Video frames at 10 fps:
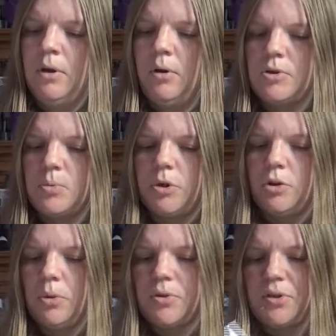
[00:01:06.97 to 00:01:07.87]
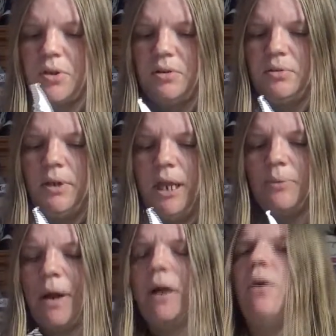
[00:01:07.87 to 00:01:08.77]
Oh, it's one of the ones that... He
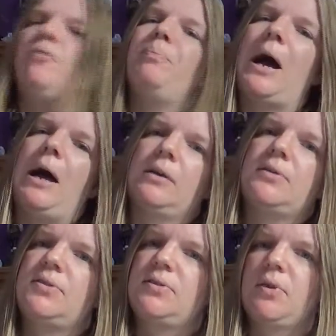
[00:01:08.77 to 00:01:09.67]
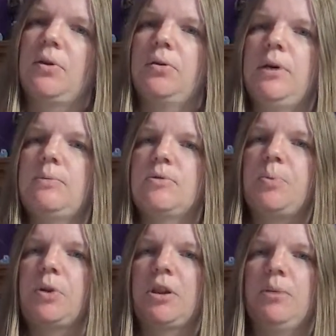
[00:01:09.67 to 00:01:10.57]
ran out of bags, so he was
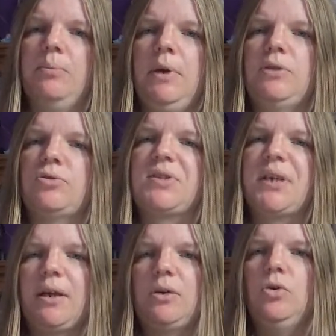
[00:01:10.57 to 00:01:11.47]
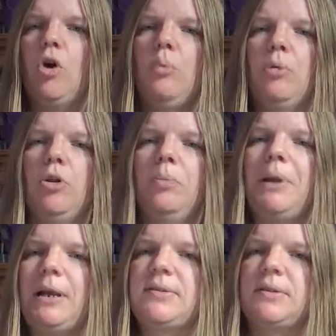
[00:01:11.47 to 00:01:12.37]
putting them in just like normal
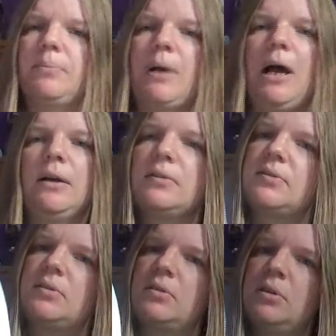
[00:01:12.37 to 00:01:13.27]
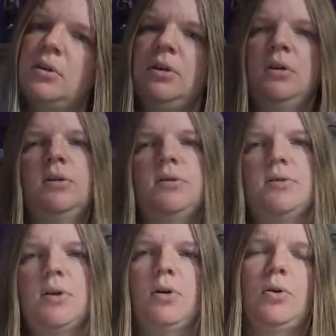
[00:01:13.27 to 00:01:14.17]
plastic bags.
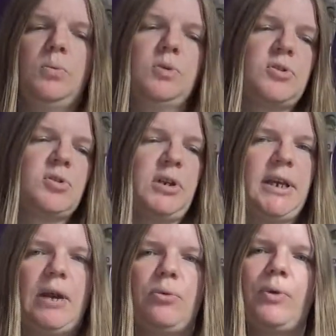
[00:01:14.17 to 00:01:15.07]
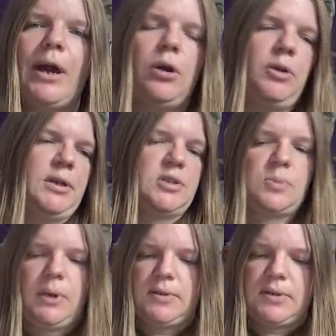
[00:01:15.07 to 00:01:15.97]
So we're just going to get right on into
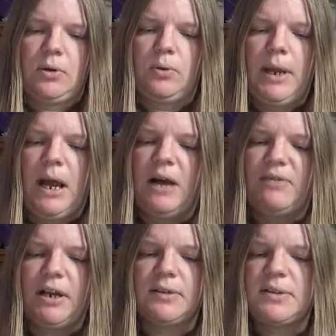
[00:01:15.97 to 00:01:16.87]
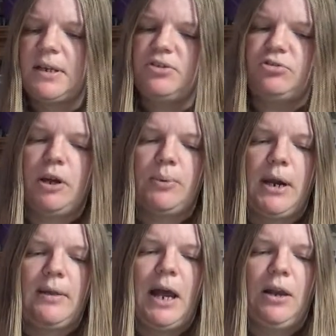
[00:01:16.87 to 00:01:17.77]
it and see what we have. I can see straight
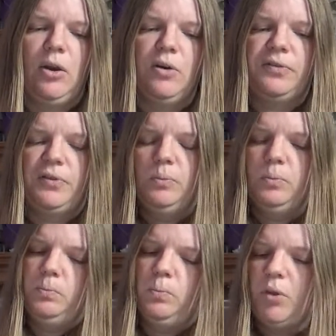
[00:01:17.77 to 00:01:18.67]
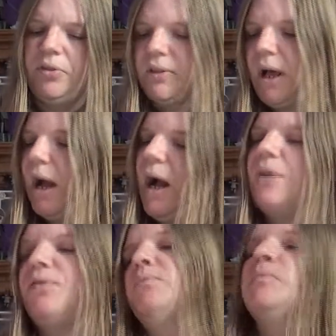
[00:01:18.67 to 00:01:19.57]
away that I love one thing that I
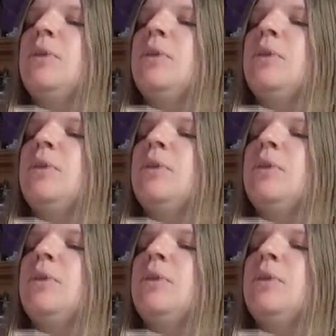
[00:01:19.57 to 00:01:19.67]
have.